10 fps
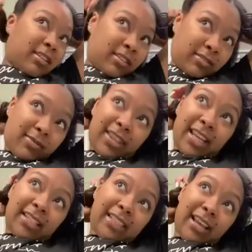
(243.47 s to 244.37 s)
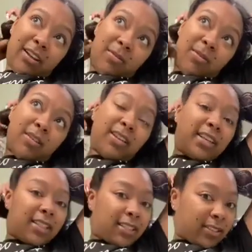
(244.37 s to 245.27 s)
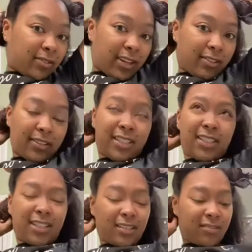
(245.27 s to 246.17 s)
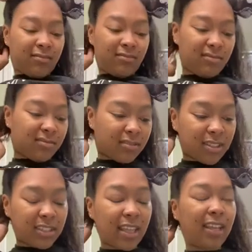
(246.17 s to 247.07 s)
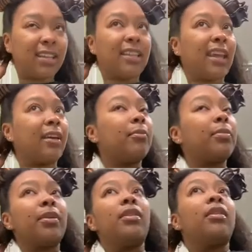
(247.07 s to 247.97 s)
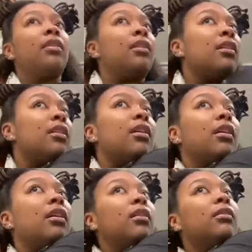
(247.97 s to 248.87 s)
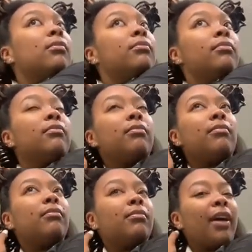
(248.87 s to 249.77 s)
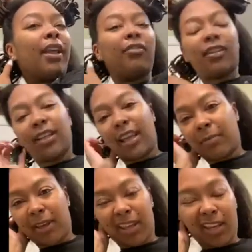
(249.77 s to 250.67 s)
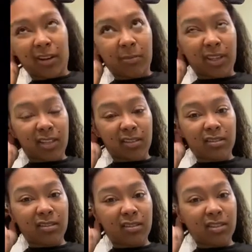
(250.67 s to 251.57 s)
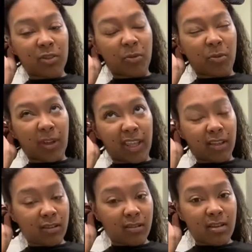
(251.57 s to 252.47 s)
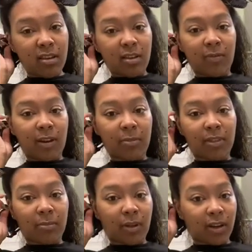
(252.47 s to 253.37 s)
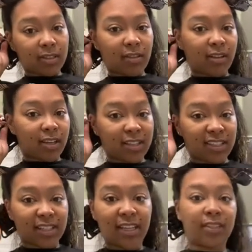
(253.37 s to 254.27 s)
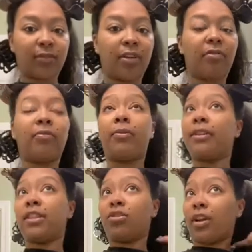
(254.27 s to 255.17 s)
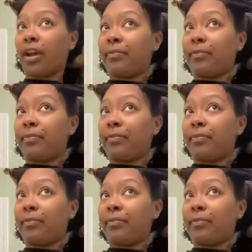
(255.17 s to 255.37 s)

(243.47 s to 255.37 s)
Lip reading: with that towel on it, so now it's just kind of damp. I don't really like my hair being super wet when I put the products on it because it takes forever for it to dry.